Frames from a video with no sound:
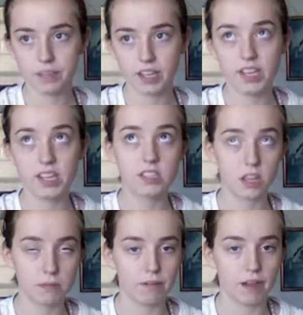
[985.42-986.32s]
It's
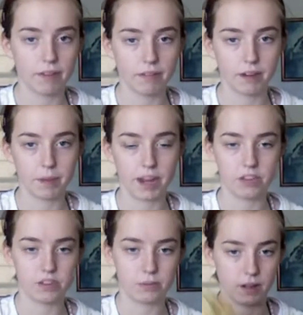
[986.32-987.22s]
on my Ravelry page
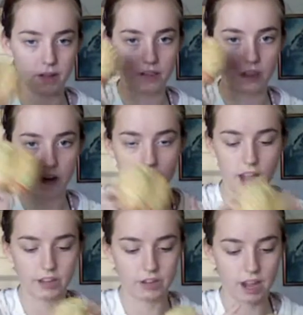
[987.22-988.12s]
as well, so
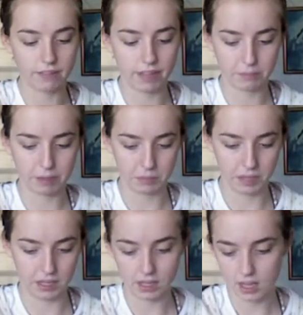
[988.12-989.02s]
I do have like
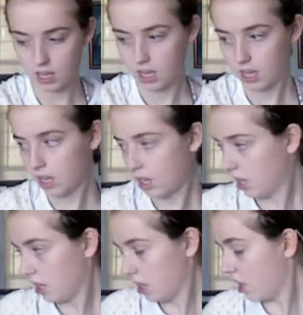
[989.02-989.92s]
maybe
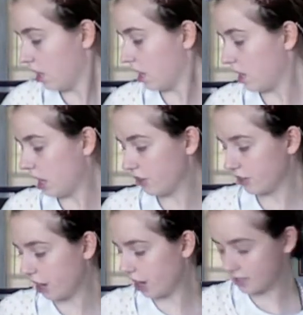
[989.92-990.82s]
100
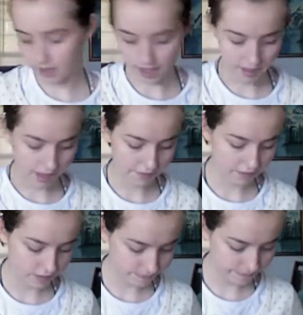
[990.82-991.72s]
yards of that left.